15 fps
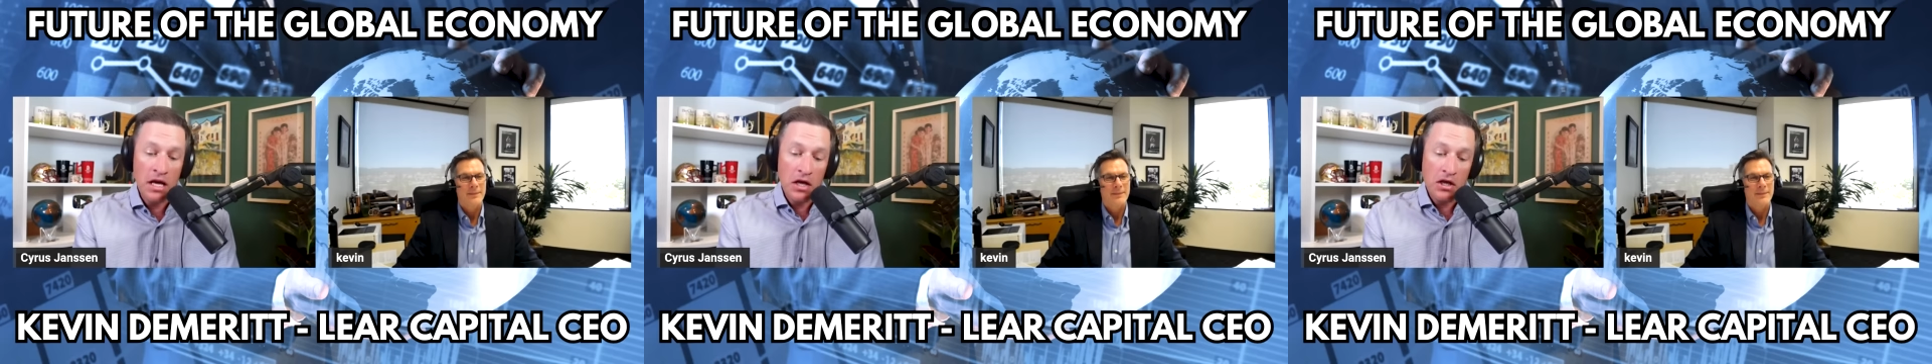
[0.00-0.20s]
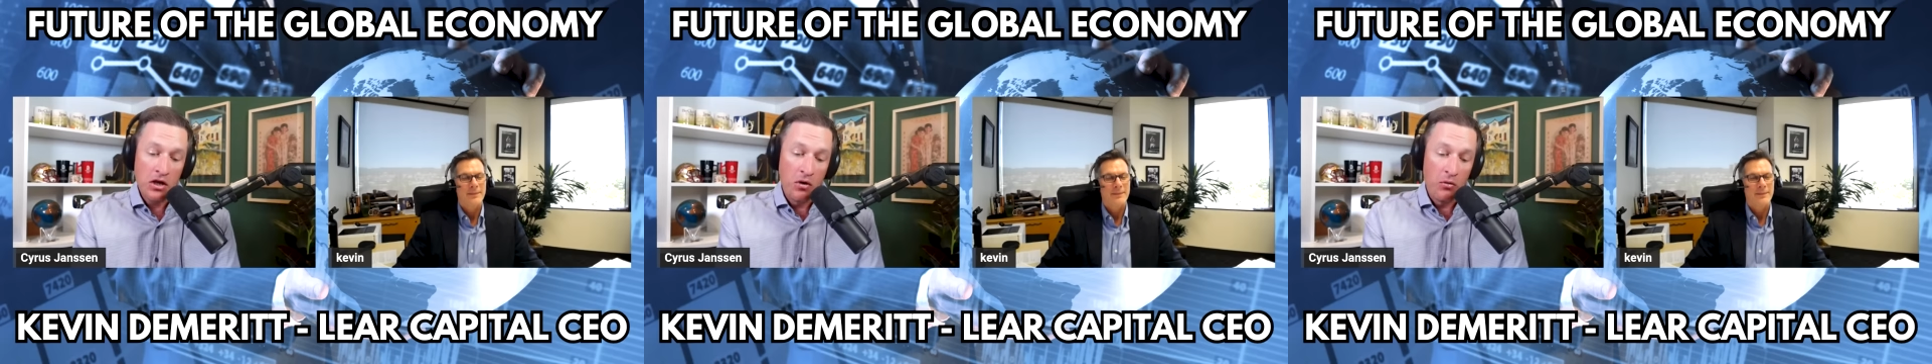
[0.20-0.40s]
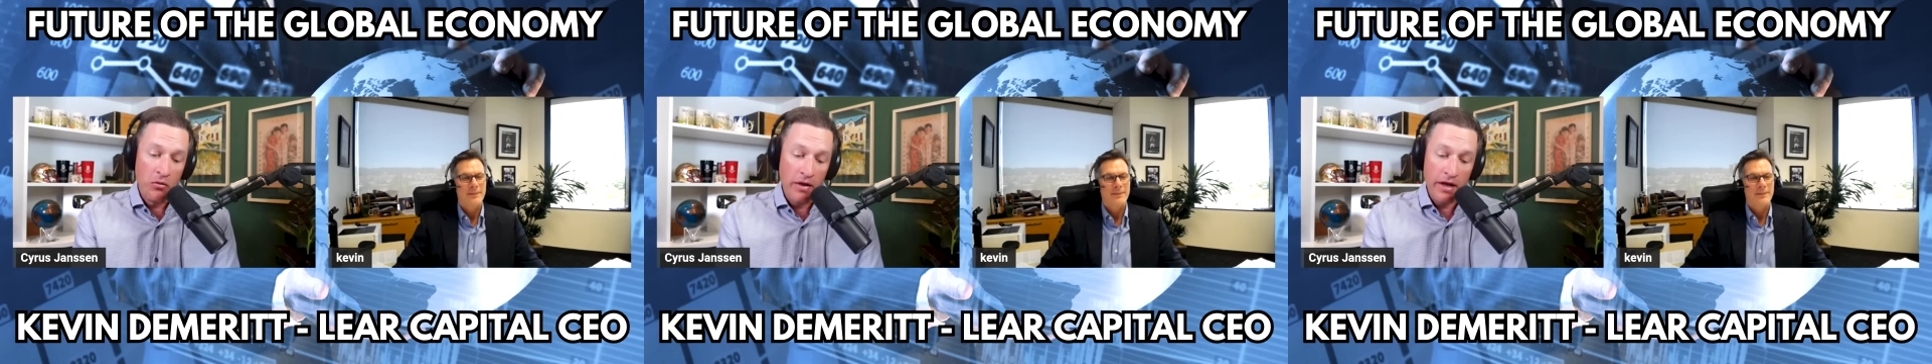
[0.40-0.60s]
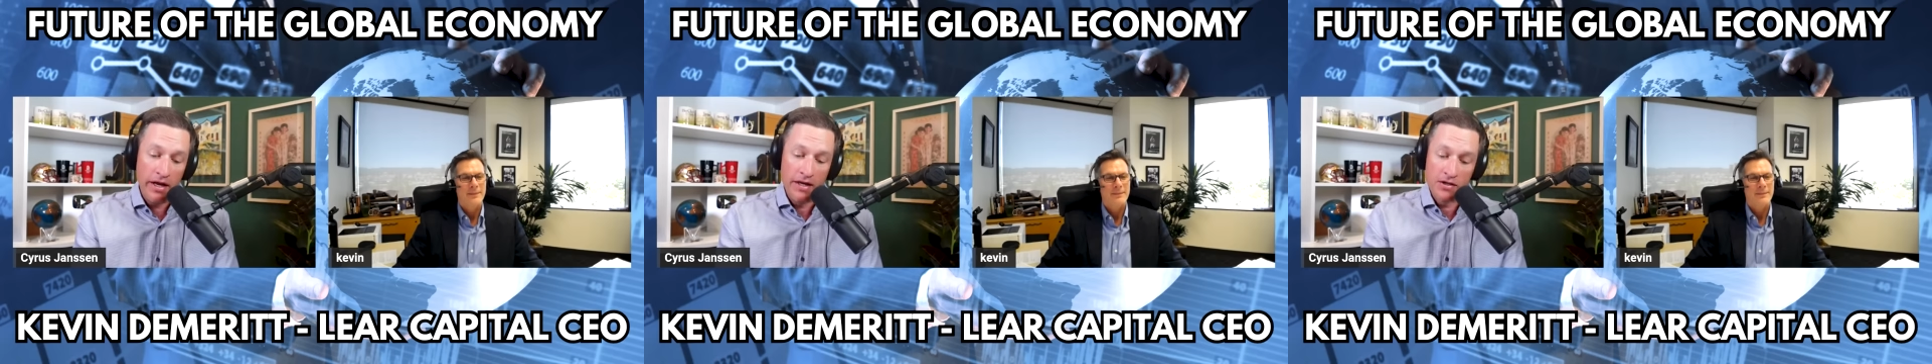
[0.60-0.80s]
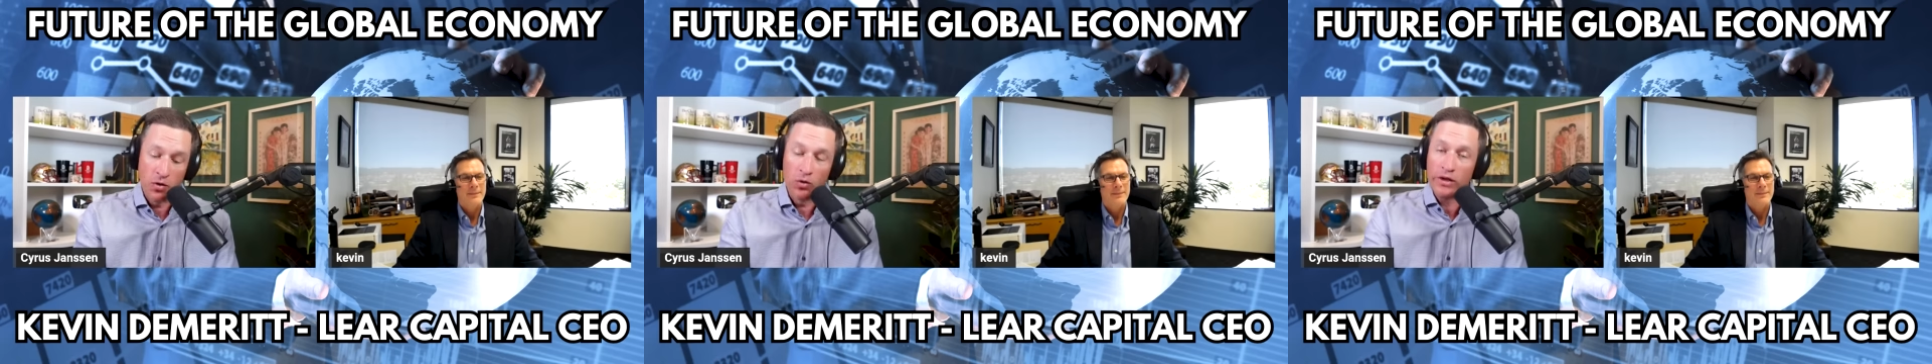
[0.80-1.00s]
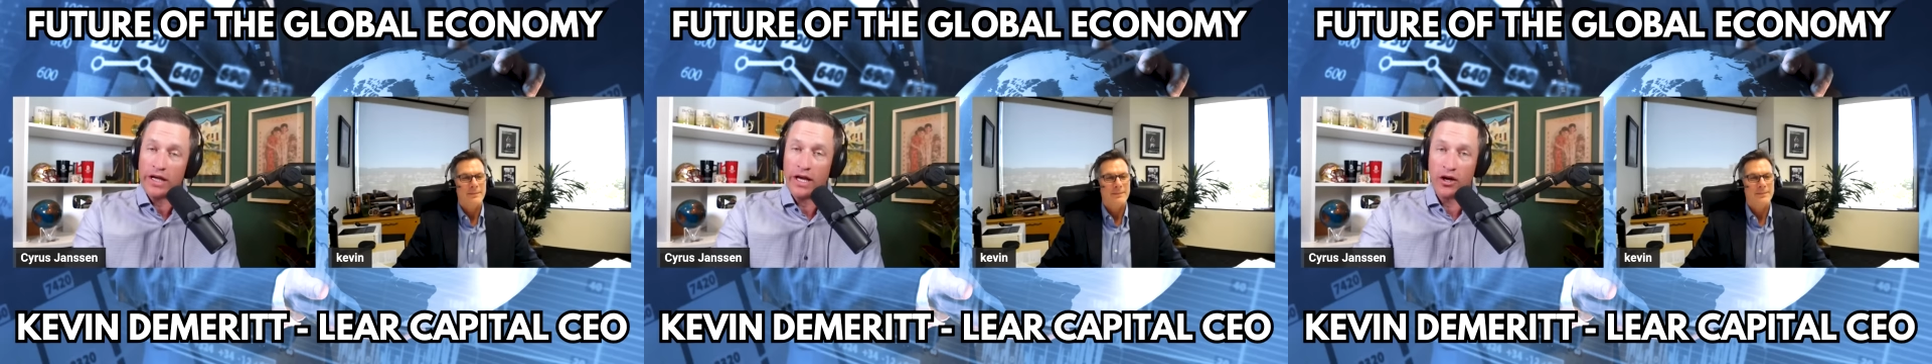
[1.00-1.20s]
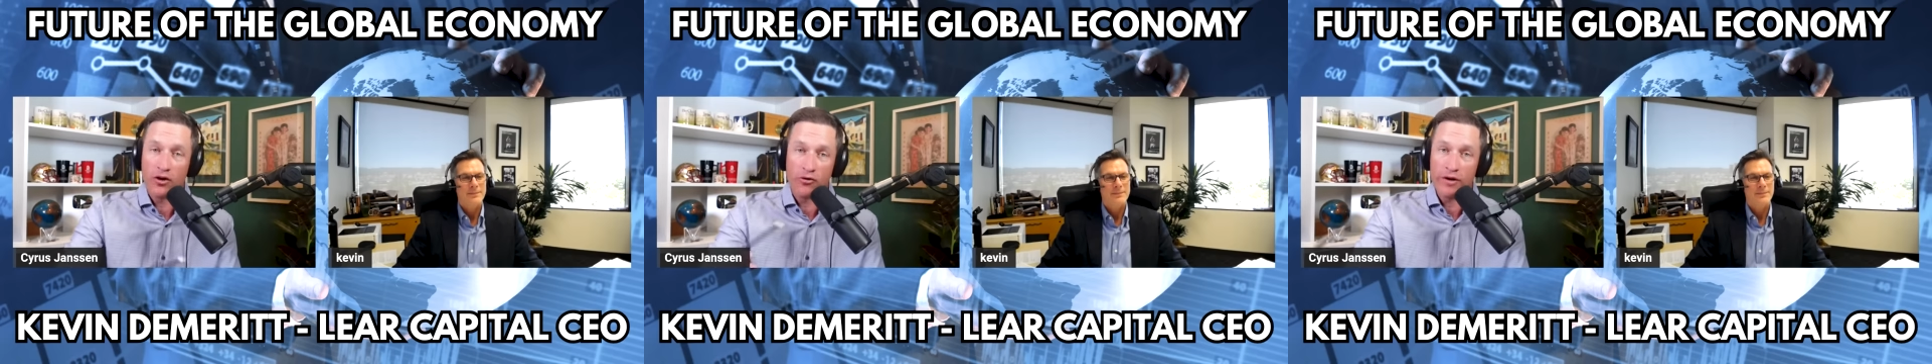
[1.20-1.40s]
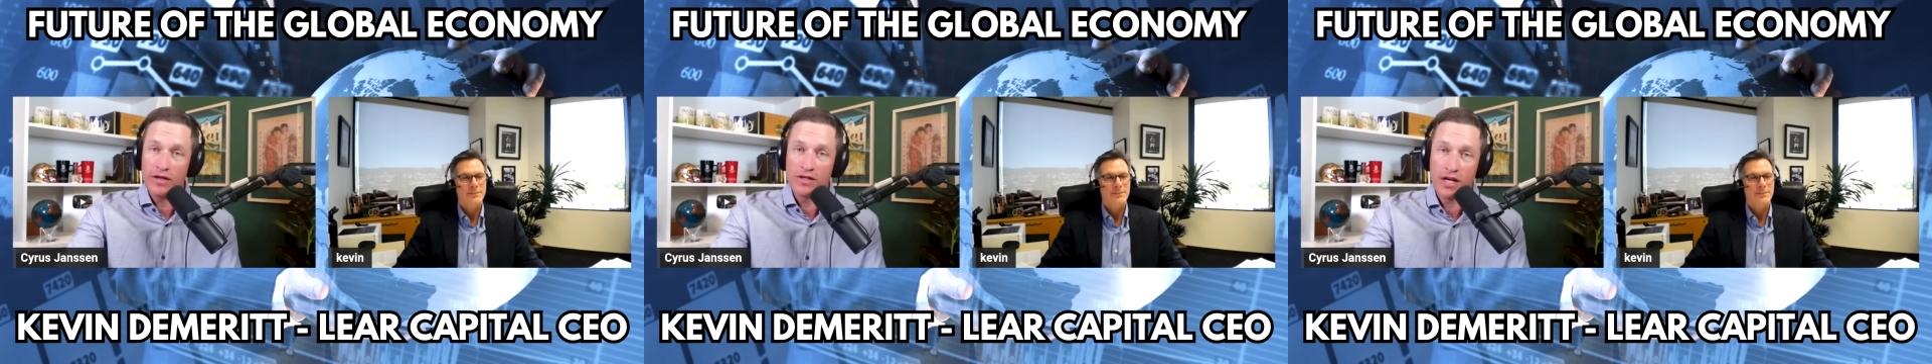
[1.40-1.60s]
you know, that has only
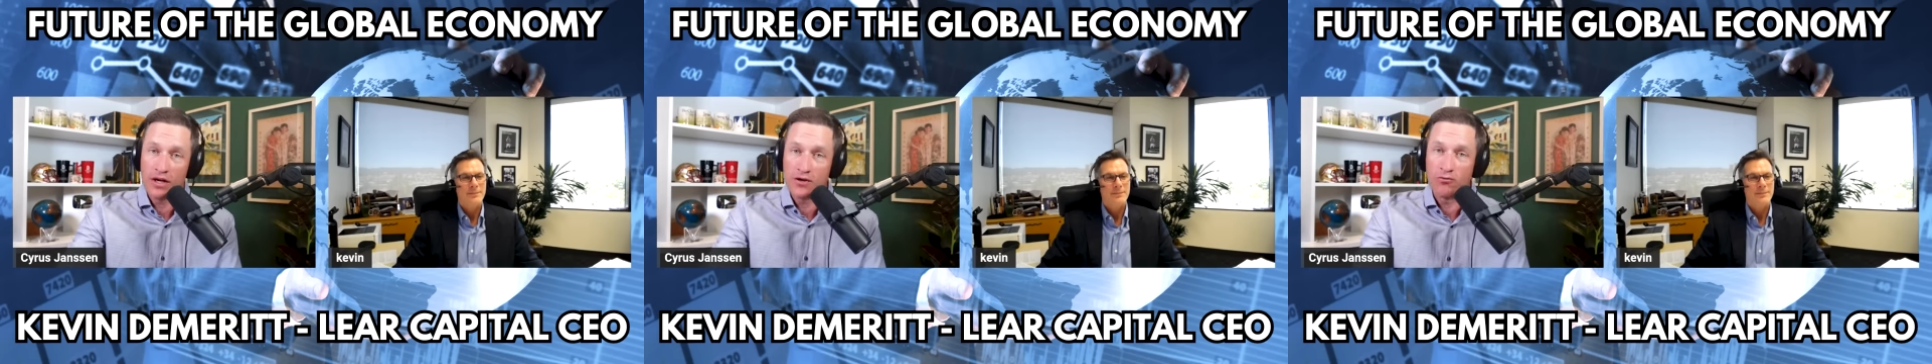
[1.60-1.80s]
increased